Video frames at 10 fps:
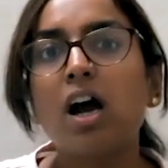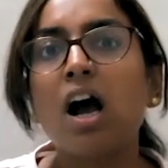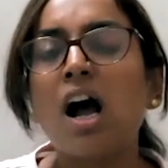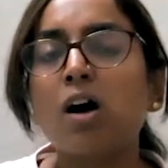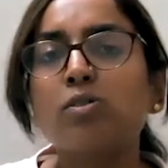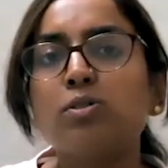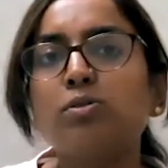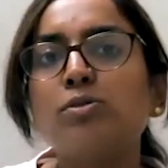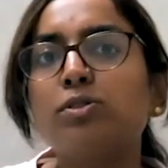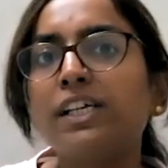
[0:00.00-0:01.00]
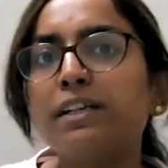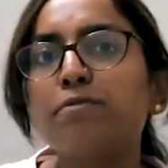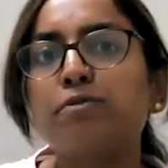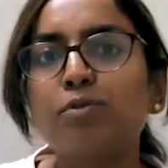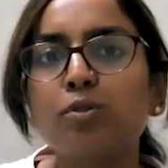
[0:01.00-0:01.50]
how to read
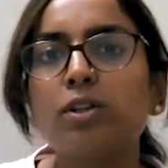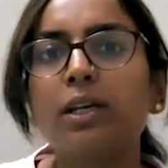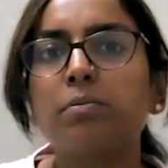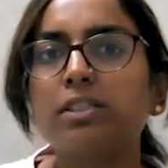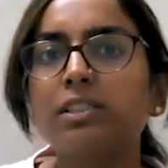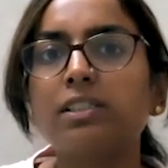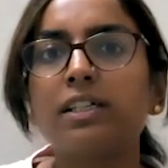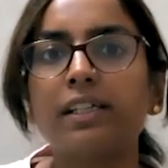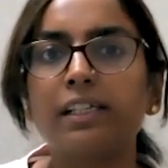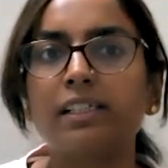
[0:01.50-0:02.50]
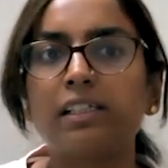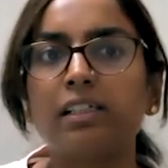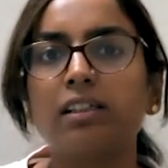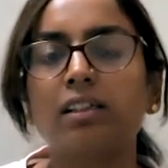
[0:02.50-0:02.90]
food labels correctly.